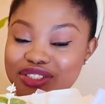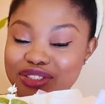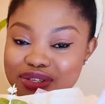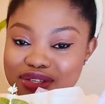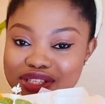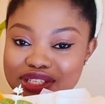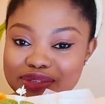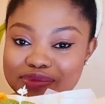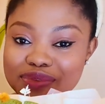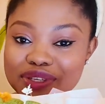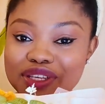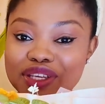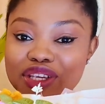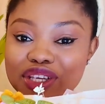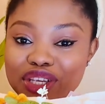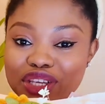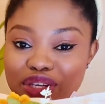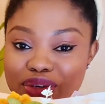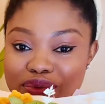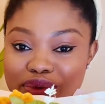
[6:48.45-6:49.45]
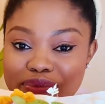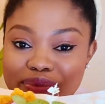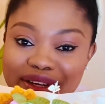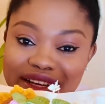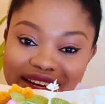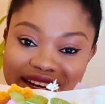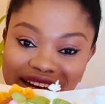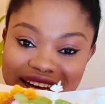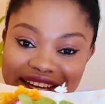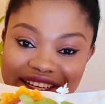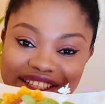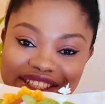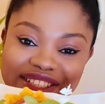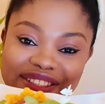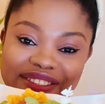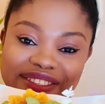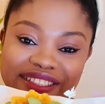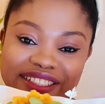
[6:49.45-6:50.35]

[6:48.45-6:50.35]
Trust me, you will be glad you